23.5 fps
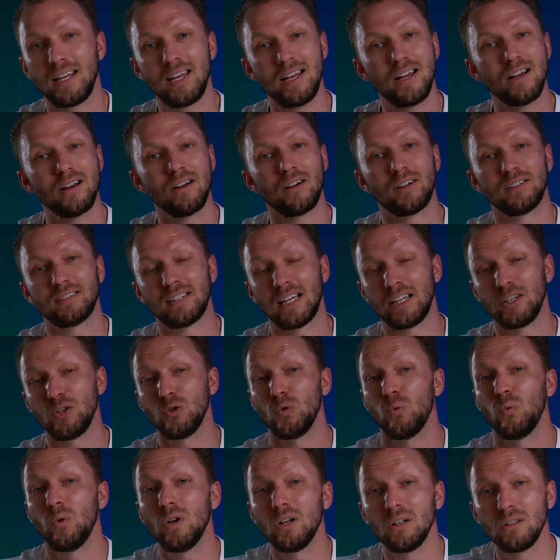here is that
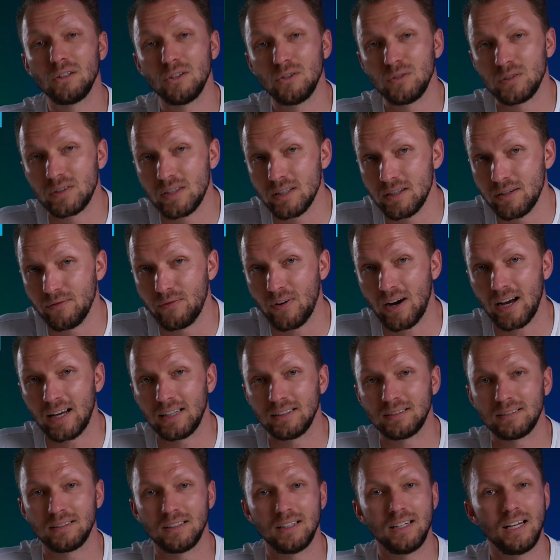you will lose the
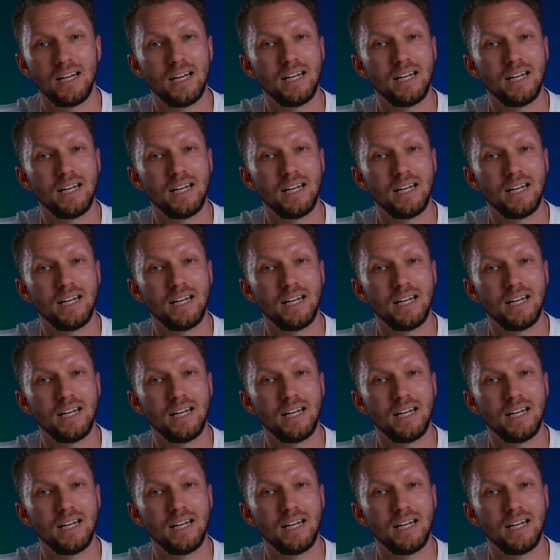device in